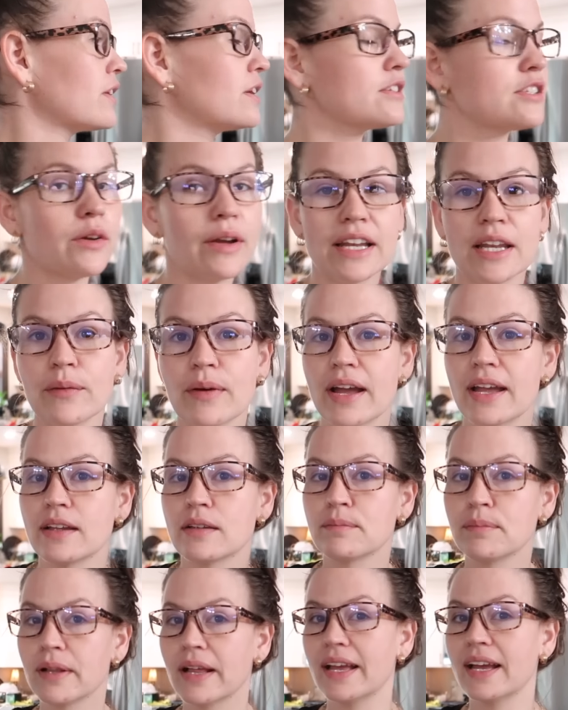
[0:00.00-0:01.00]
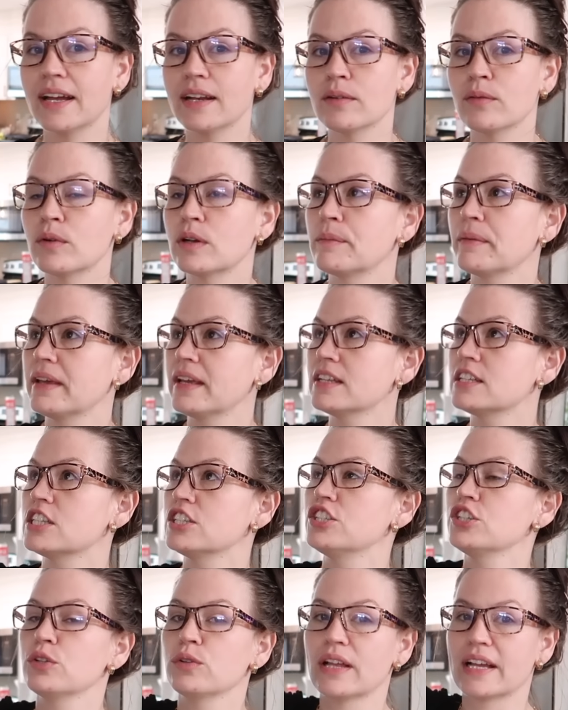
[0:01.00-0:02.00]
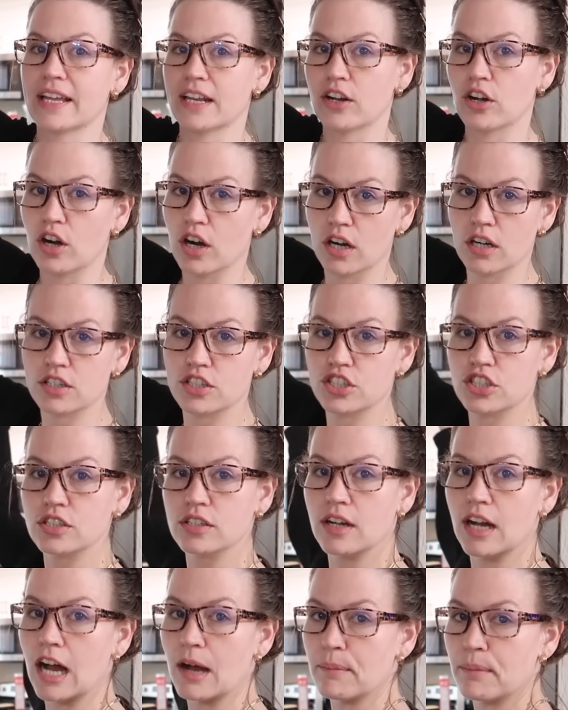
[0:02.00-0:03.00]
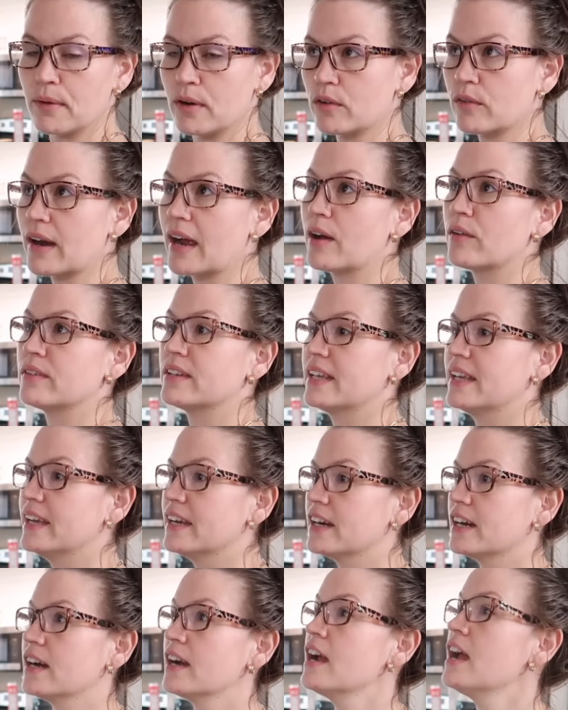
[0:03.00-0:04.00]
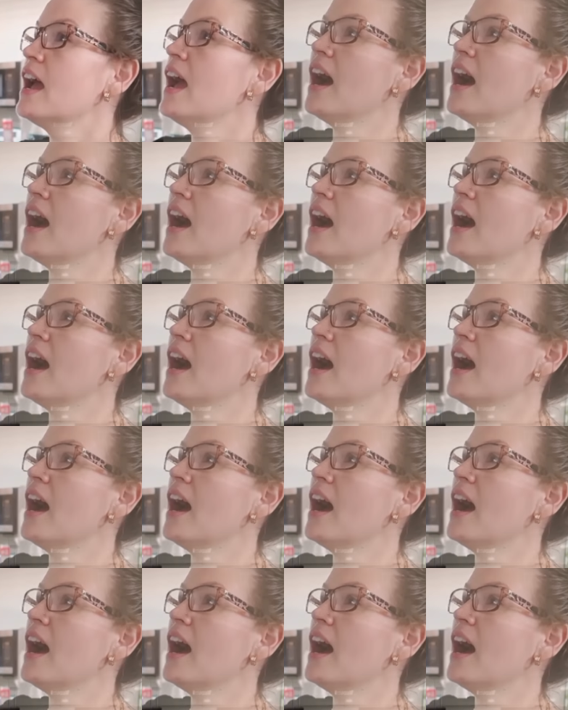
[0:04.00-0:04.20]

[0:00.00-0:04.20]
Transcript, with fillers: so anyway, plan would be to do like an arch up around here.